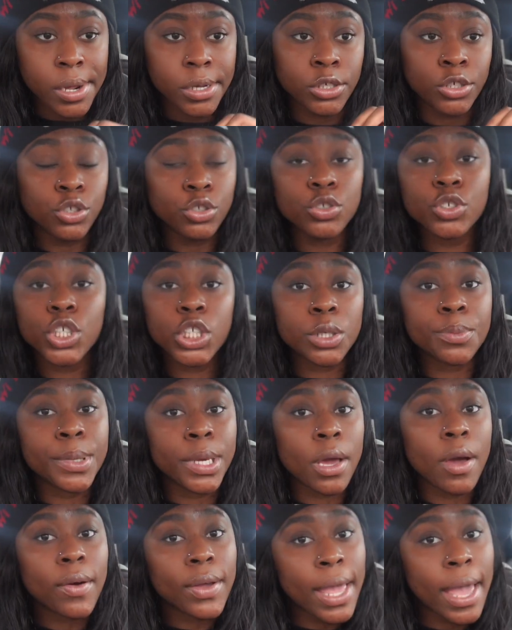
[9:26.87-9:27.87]
You should
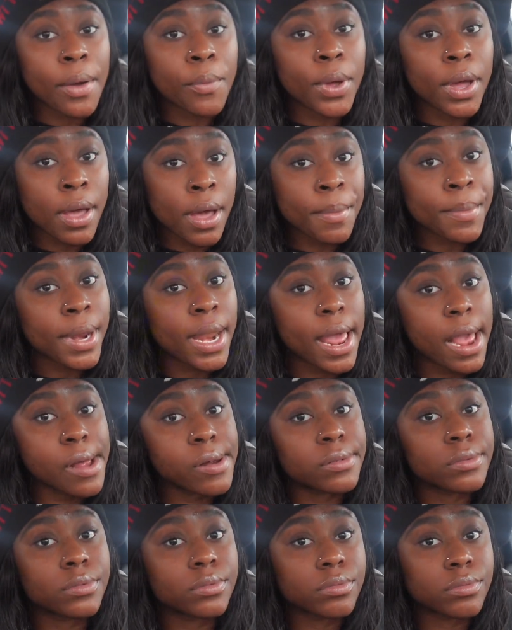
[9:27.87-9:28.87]
be okay with coming
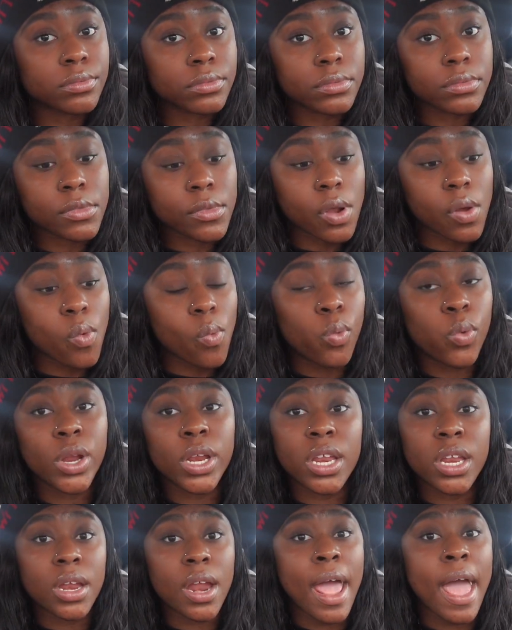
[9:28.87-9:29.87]
out
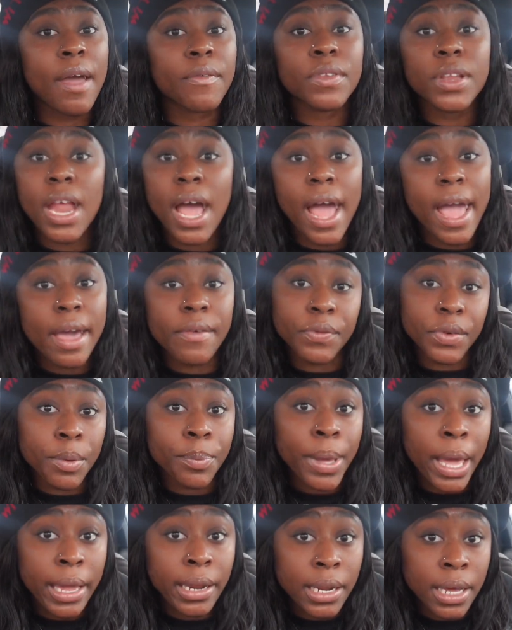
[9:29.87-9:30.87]
when not having to
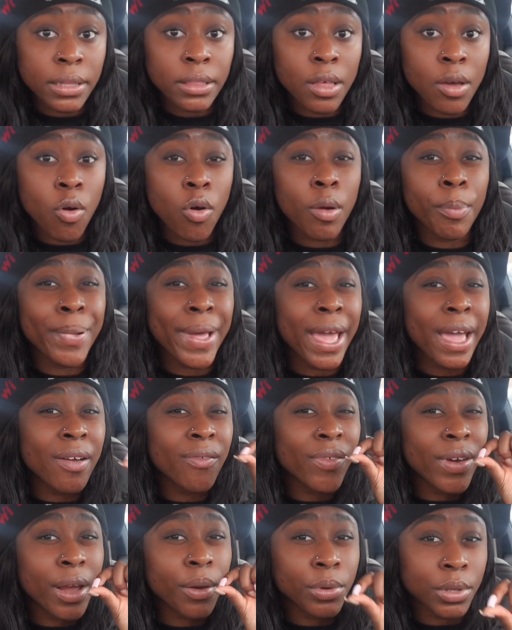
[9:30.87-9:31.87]
pay nothing or paying
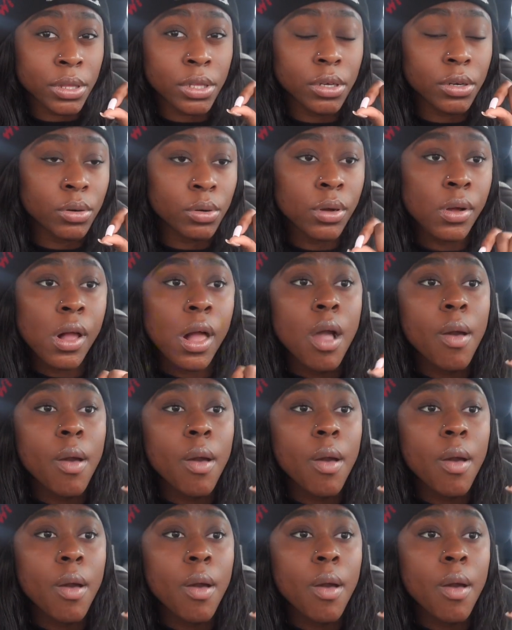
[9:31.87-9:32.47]
very little.